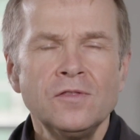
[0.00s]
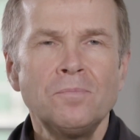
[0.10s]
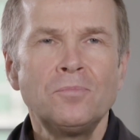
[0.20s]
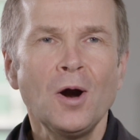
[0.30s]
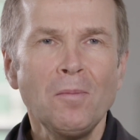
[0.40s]
The
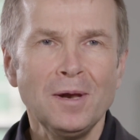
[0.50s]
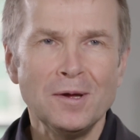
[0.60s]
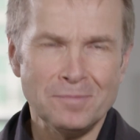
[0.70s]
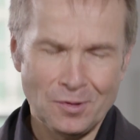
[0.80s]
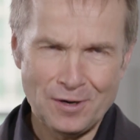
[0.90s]

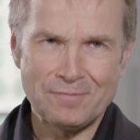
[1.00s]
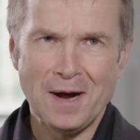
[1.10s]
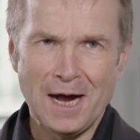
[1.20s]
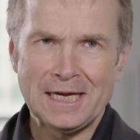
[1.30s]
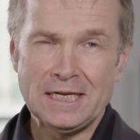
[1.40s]
problem with
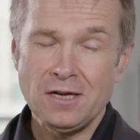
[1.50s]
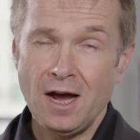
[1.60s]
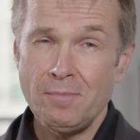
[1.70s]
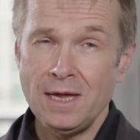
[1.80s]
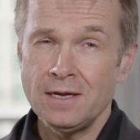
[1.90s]
market
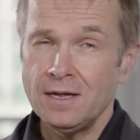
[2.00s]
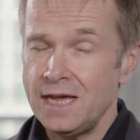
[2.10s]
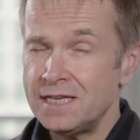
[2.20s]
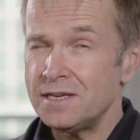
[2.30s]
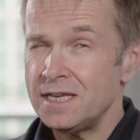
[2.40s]
timing
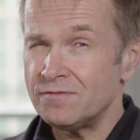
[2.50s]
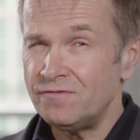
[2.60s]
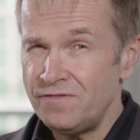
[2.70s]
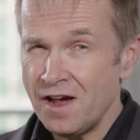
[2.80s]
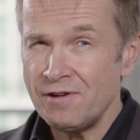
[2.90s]
is that it's
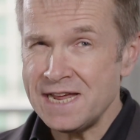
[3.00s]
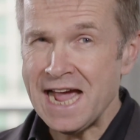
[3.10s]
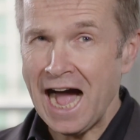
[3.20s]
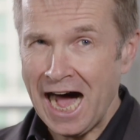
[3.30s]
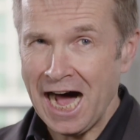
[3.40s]
very
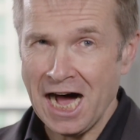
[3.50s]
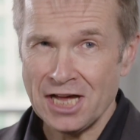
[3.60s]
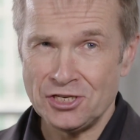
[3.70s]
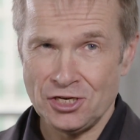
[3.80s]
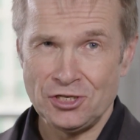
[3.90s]

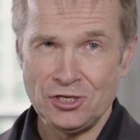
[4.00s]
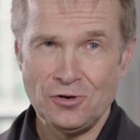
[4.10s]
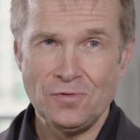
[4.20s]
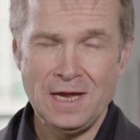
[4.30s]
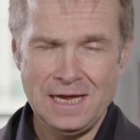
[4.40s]
hard to
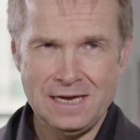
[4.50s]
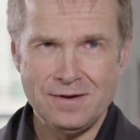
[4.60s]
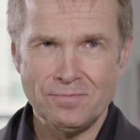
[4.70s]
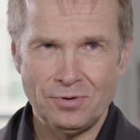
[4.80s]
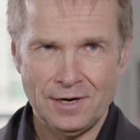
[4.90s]
do
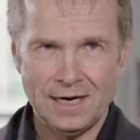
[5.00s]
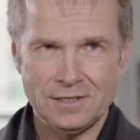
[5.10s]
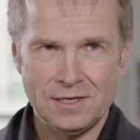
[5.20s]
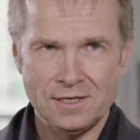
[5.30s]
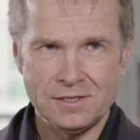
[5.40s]
in
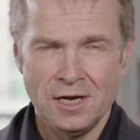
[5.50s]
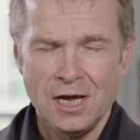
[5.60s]
practice,